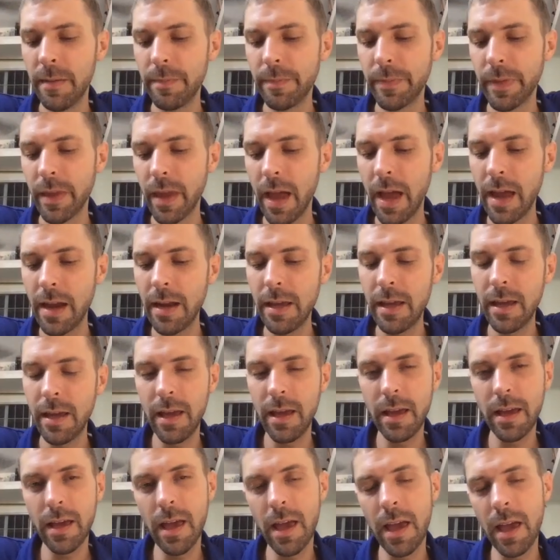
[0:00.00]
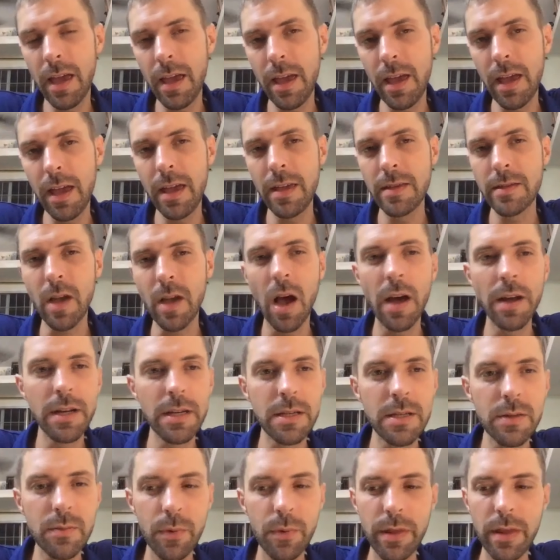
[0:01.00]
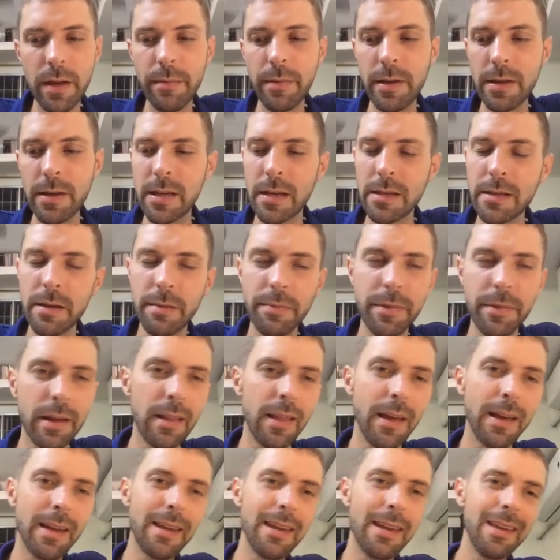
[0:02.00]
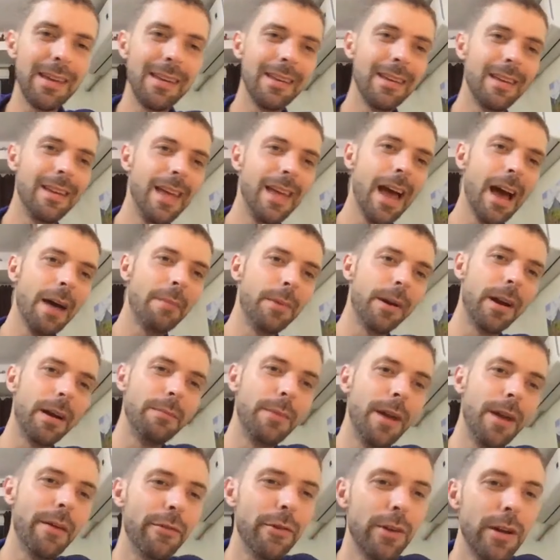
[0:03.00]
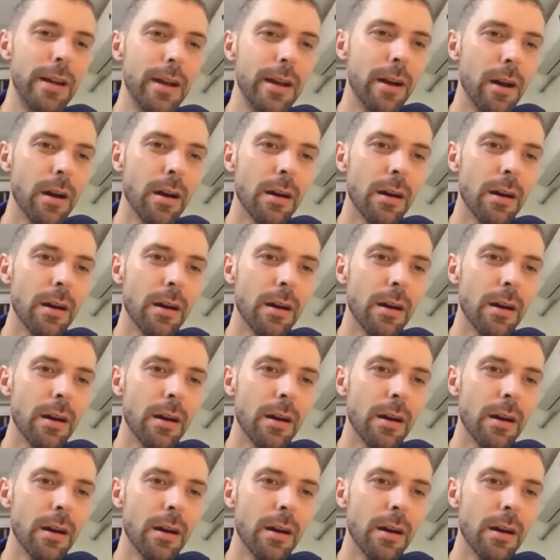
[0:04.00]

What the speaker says: And he's honest with them. He says something like, yeah, but I'm never here.